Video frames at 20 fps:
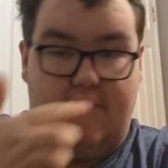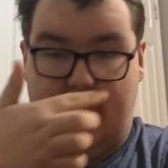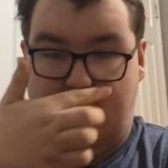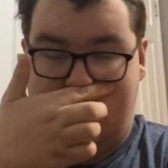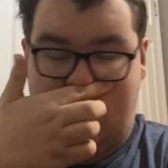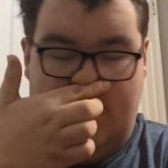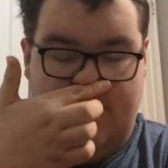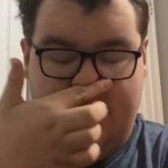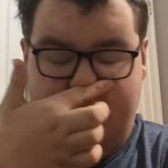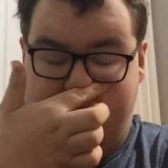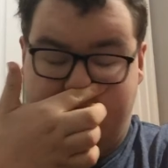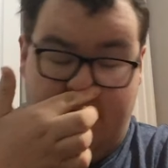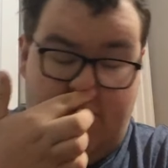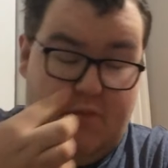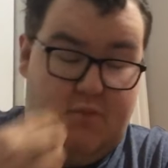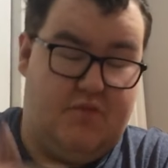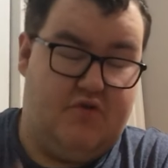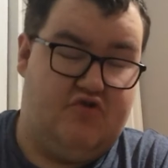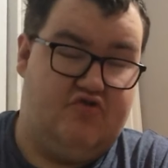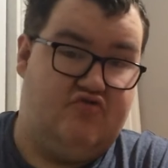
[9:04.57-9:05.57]
for
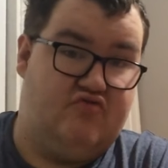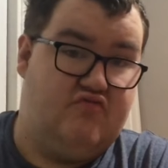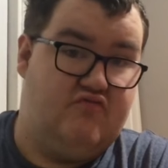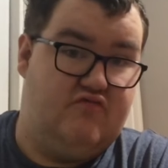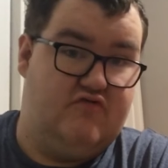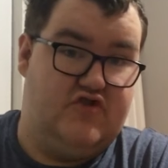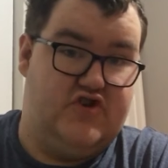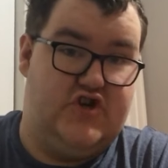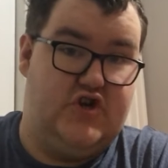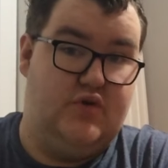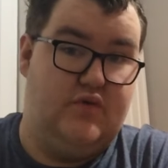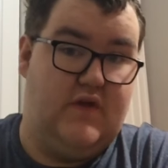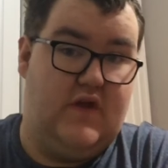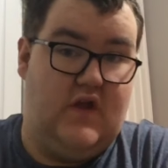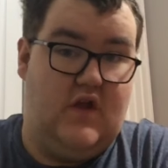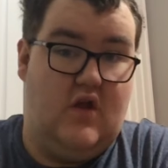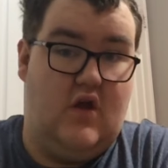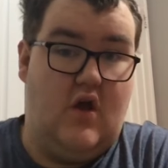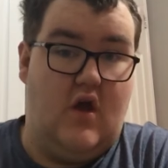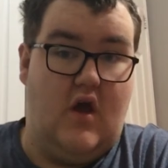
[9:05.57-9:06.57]
for for
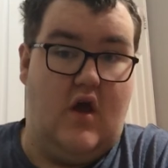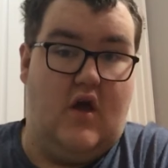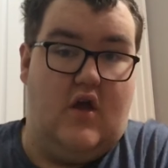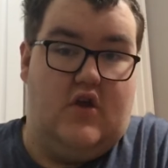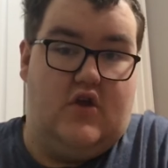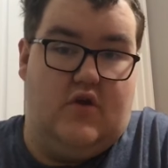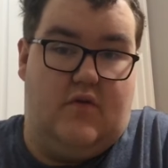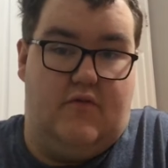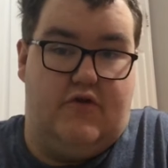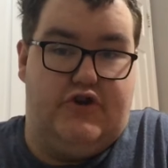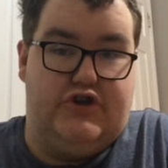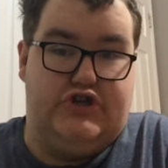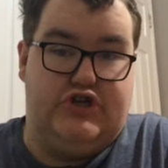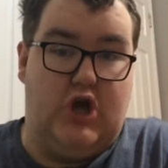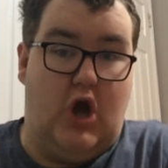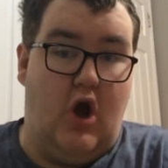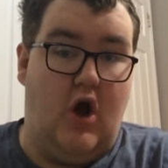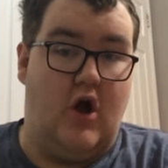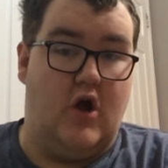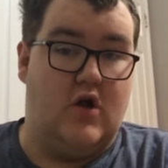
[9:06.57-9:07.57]
choosing
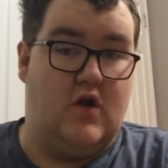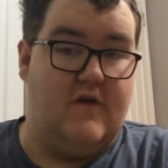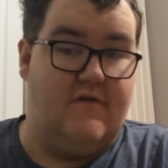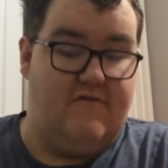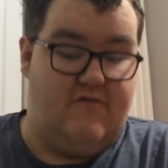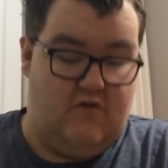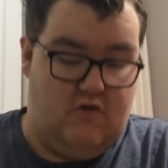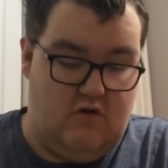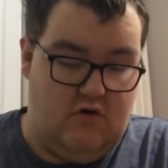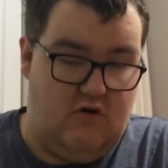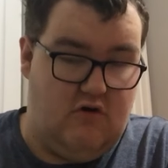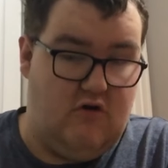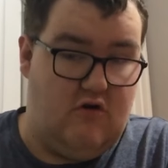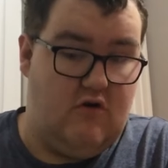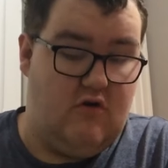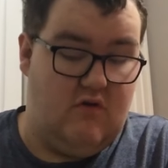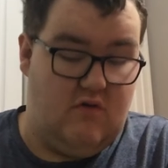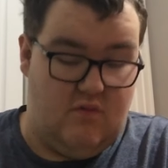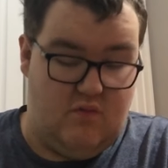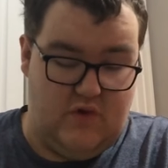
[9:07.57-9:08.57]
Jean over
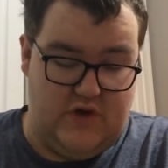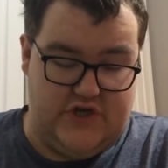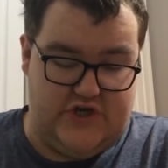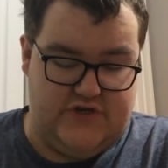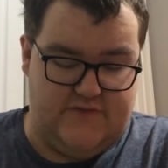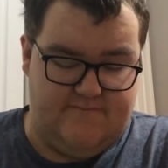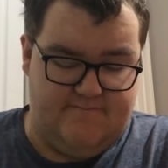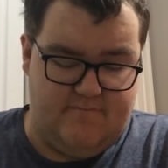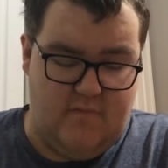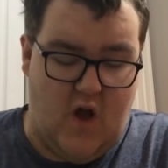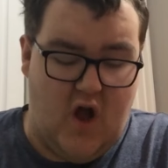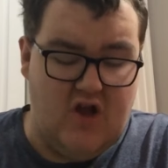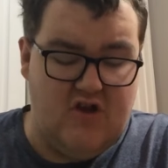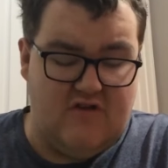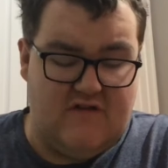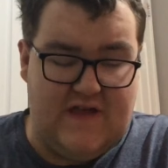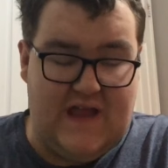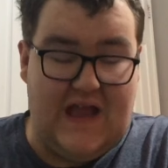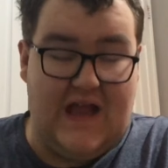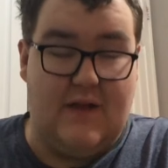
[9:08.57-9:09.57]
her, which
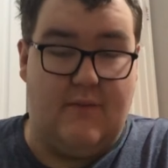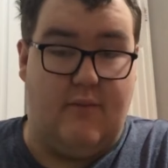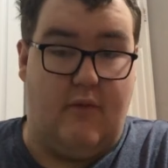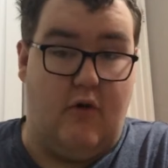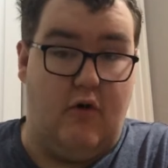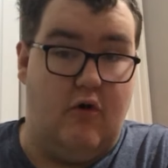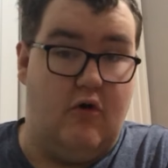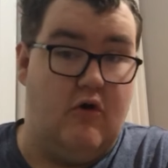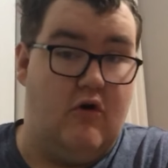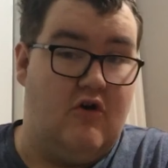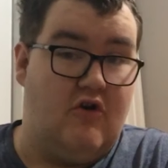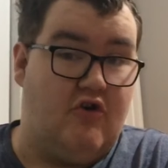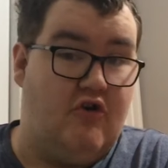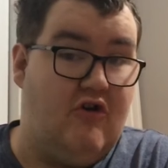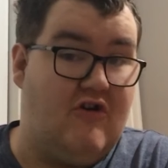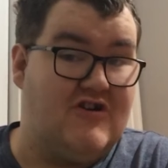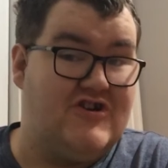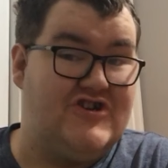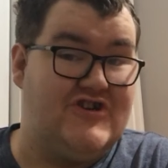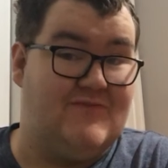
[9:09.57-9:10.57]
understandable.
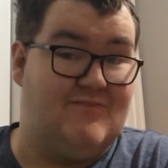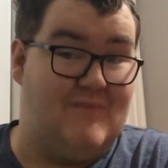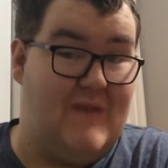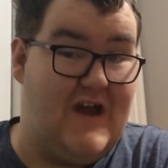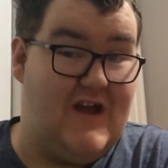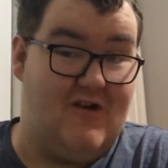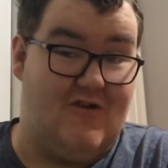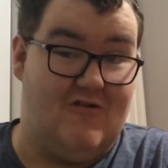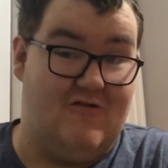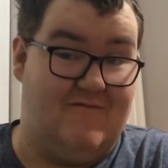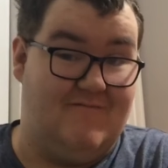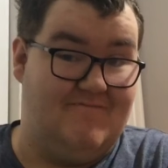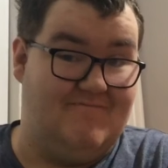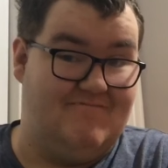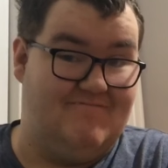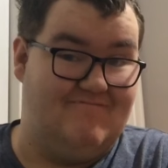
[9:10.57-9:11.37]
Clark just met her.